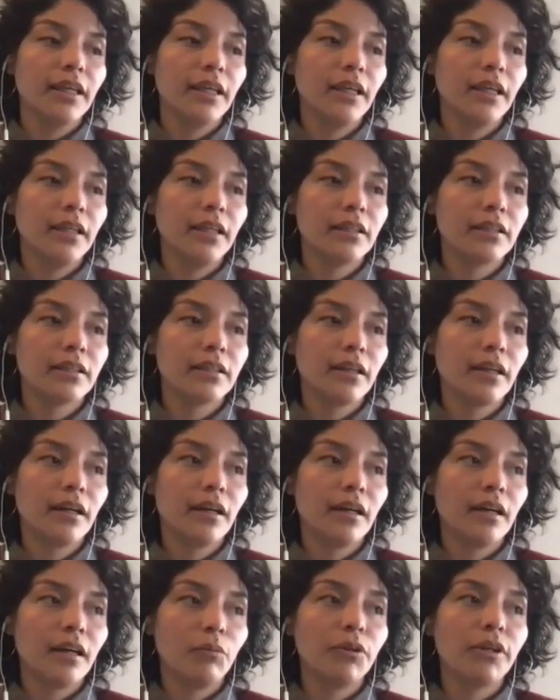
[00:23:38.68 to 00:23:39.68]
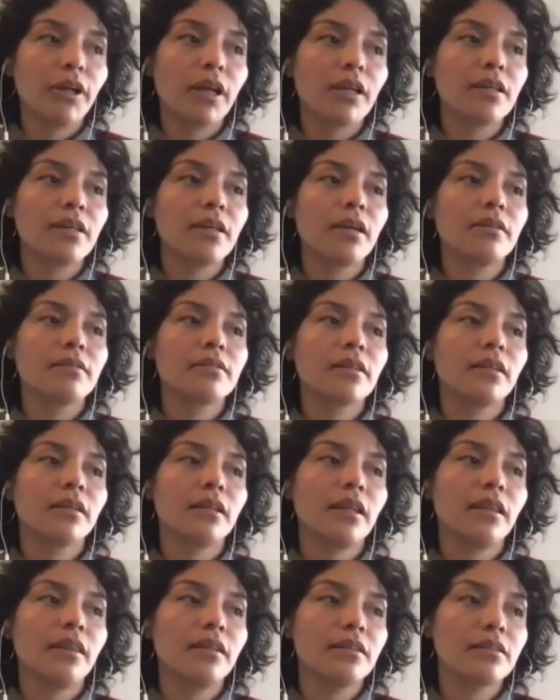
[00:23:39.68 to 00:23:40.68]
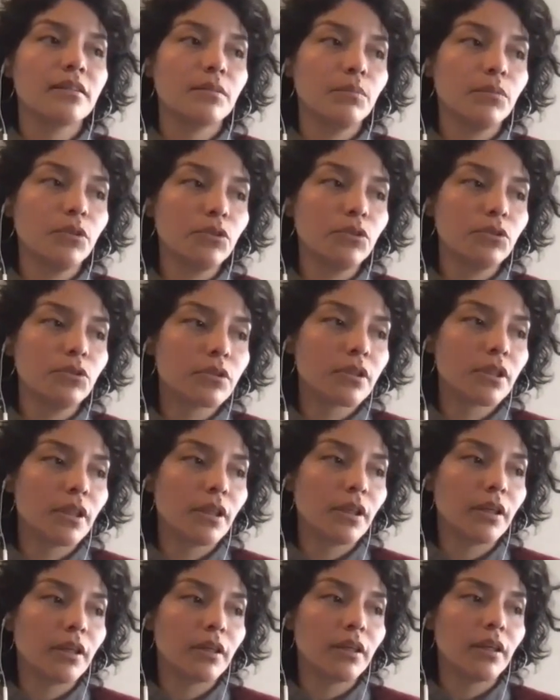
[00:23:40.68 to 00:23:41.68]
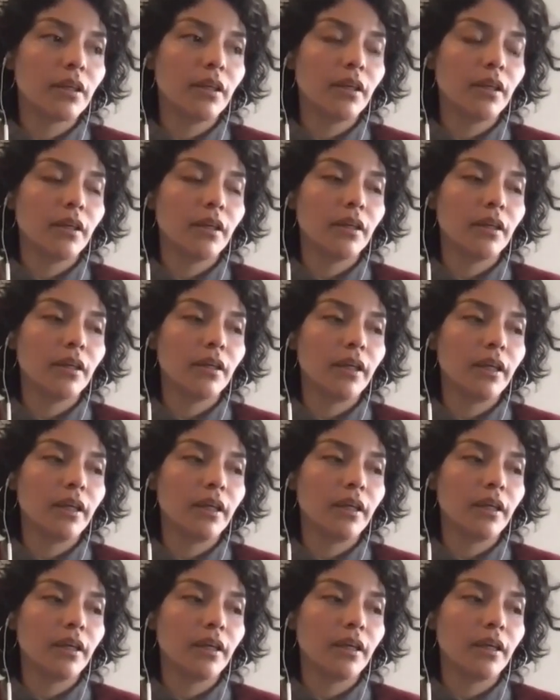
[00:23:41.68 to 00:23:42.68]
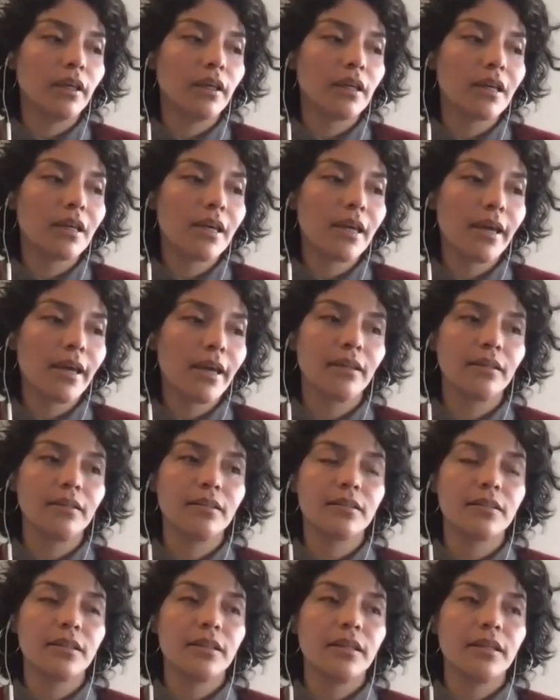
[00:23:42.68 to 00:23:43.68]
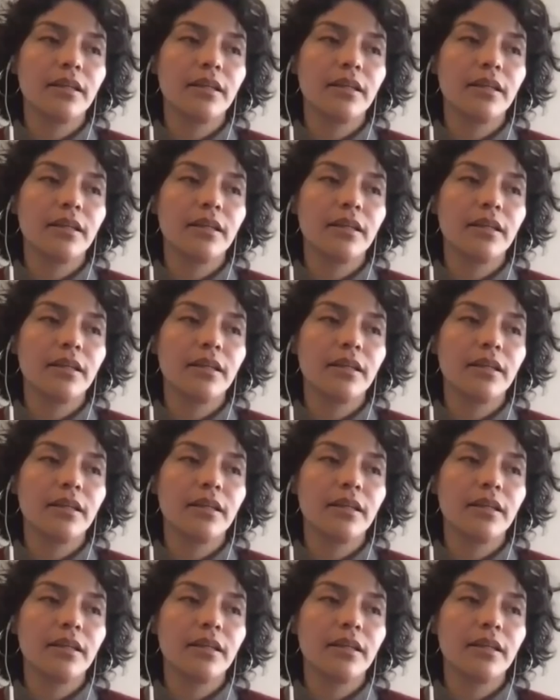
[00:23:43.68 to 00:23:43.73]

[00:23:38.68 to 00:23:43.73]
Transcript: And uh, our idea is that this music uh, can,